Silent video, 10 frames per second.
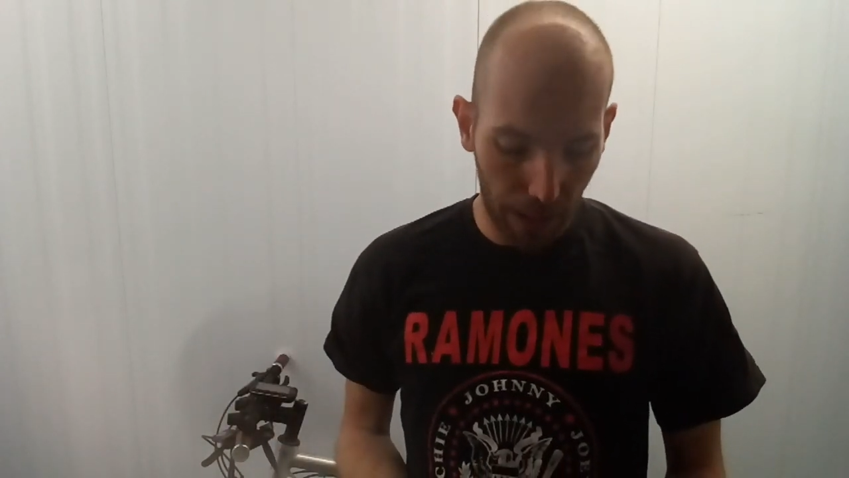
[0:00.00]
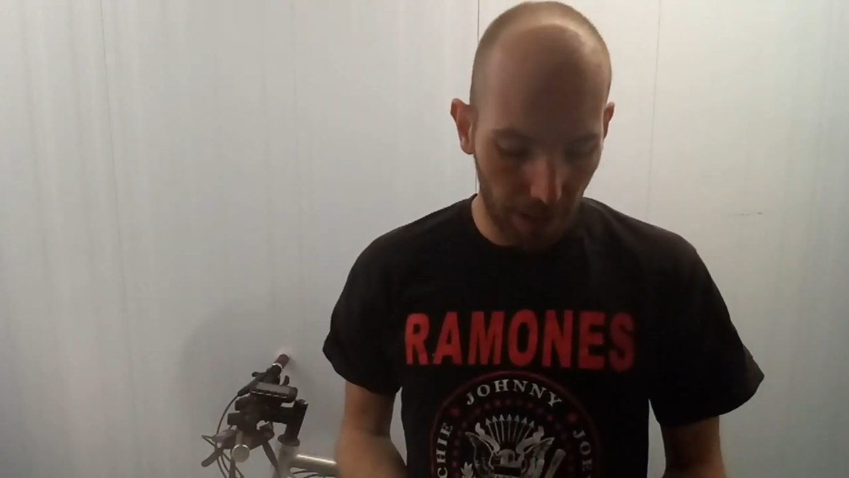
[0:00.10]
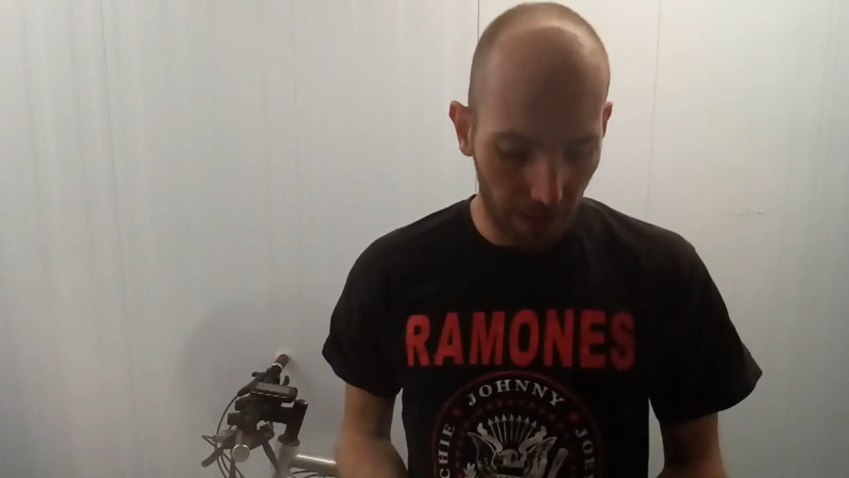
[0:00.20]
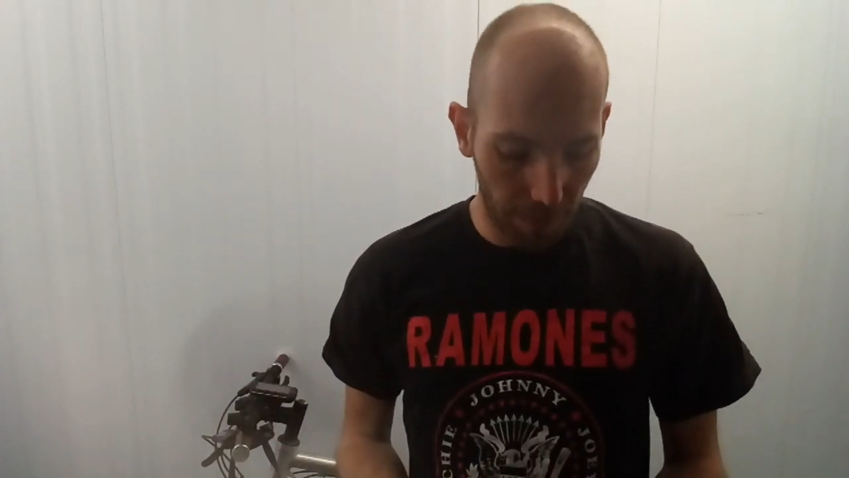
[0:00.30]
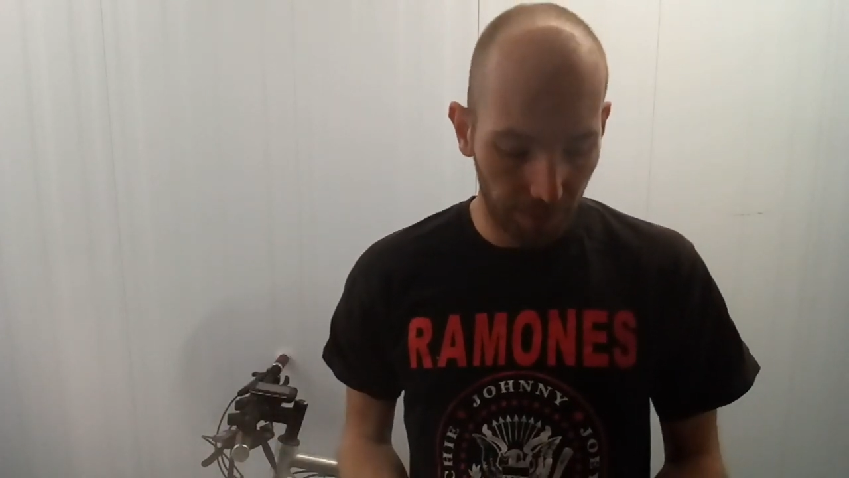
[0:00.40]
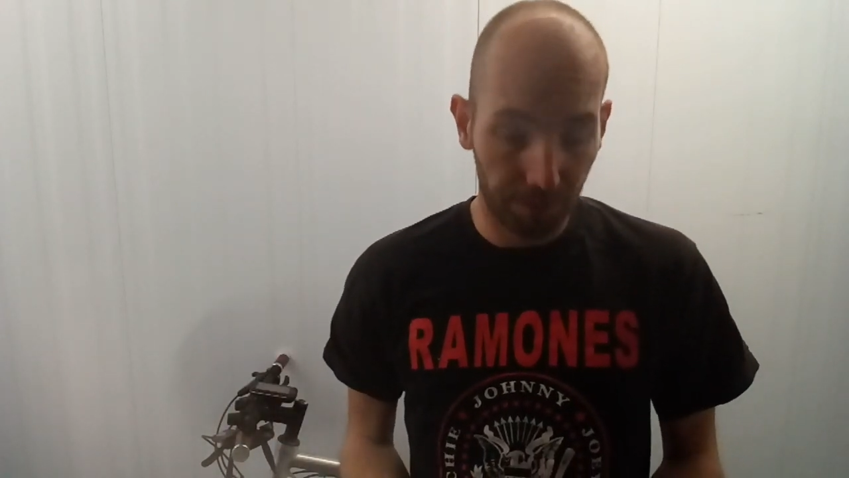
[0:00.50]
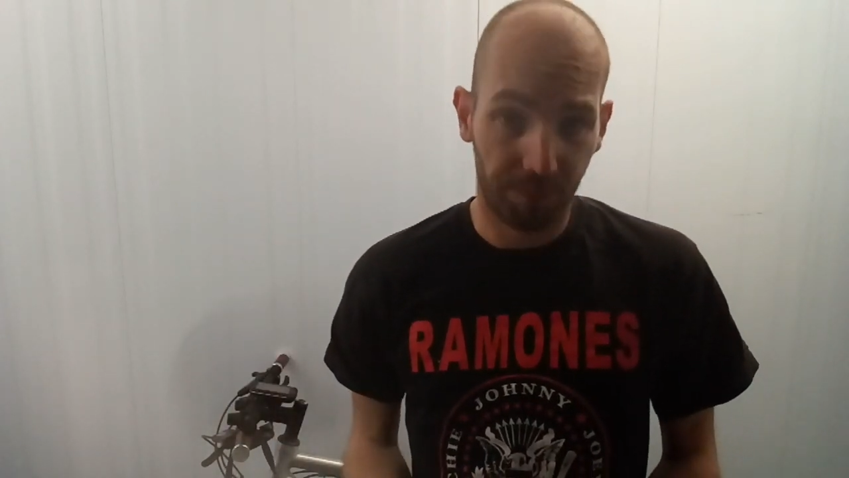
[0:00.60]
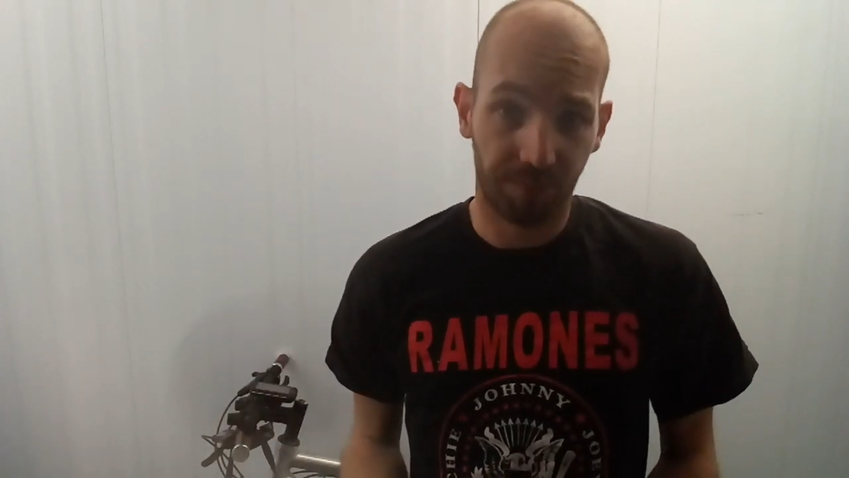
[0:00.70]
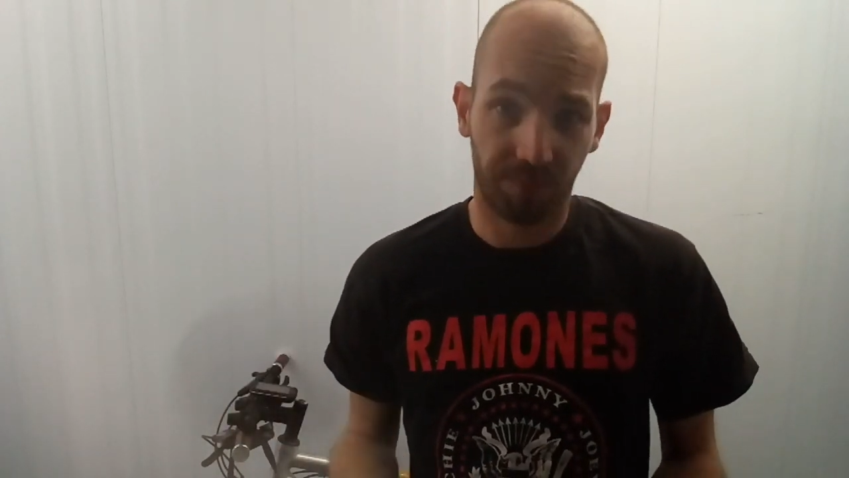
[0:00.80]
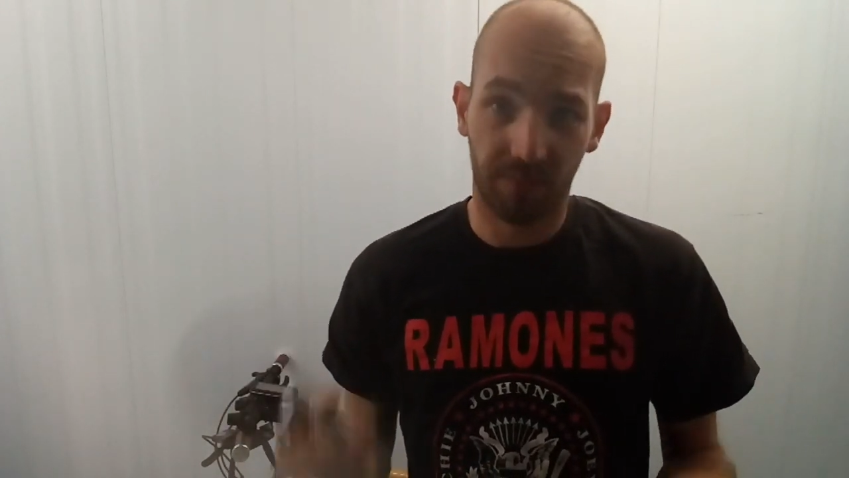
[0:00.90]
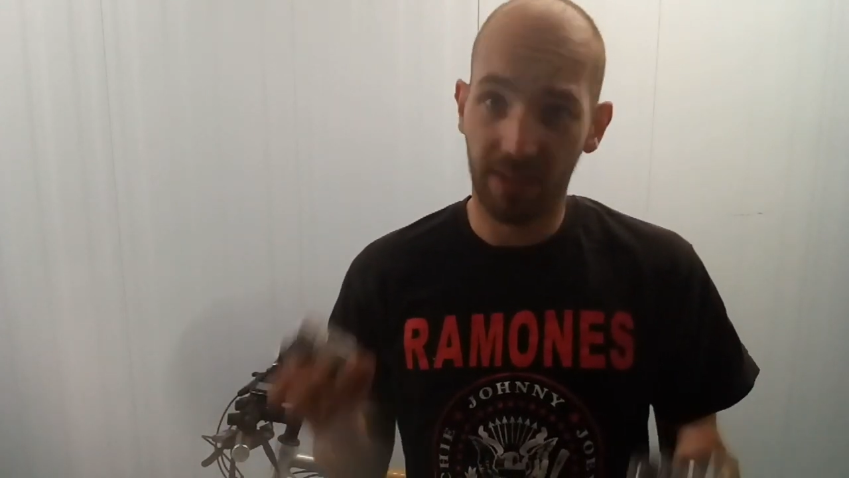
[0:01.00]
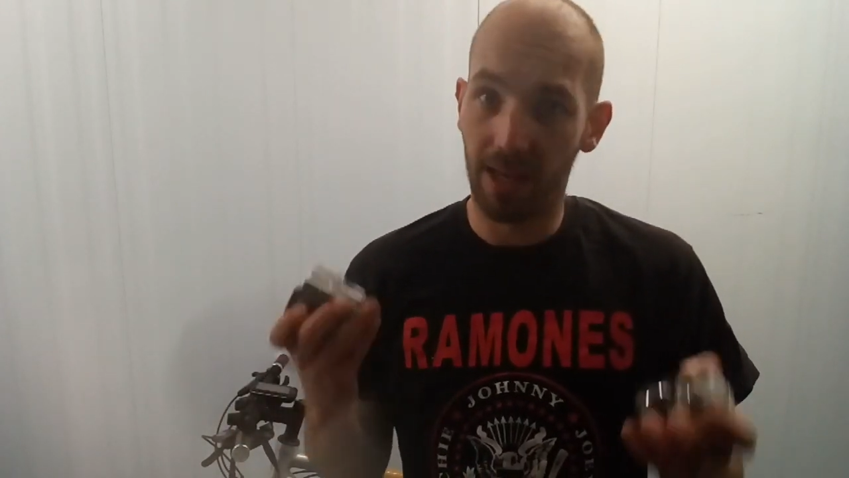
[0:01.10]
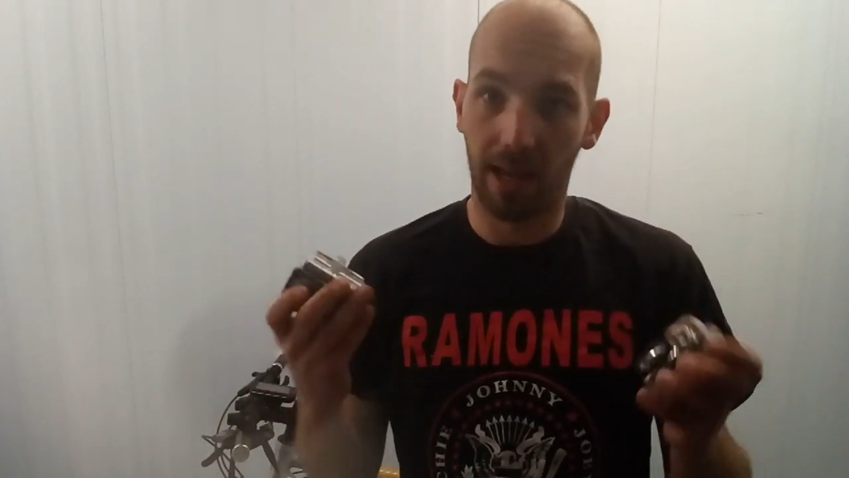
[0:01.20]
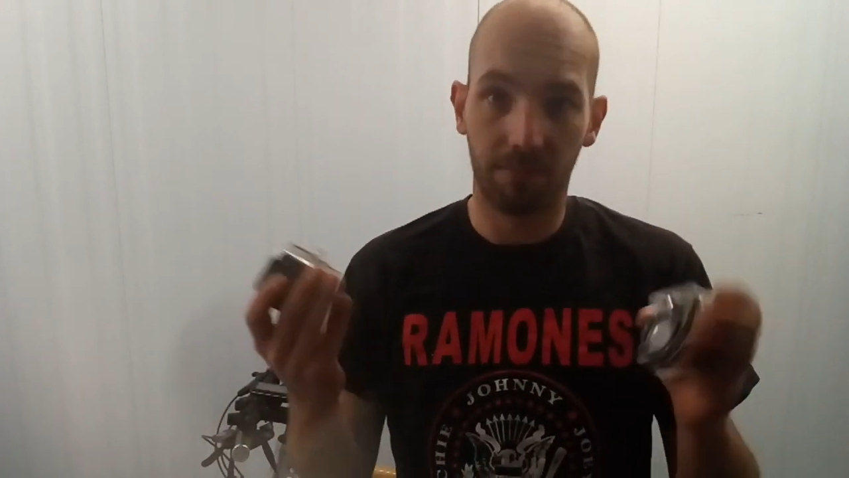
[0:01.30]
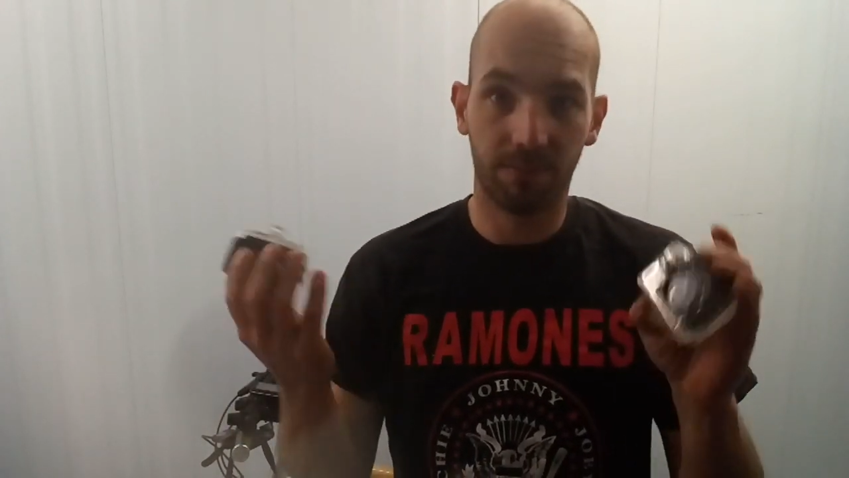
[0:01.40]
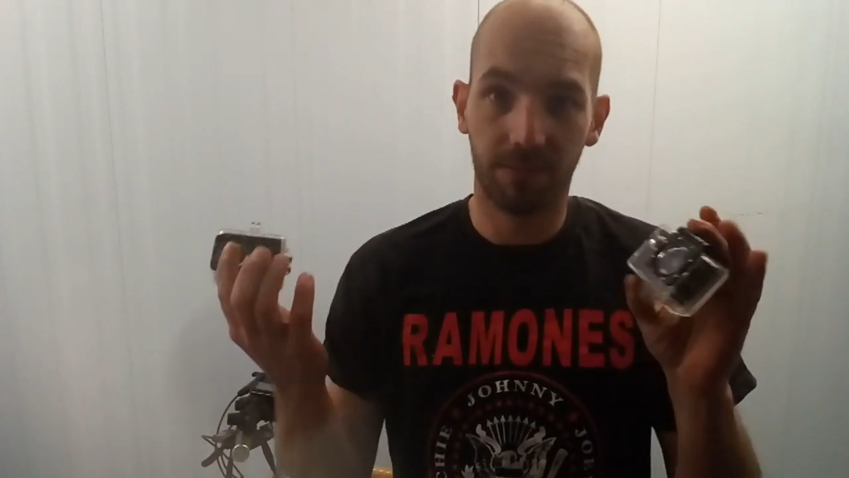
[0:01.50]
Um, yeah,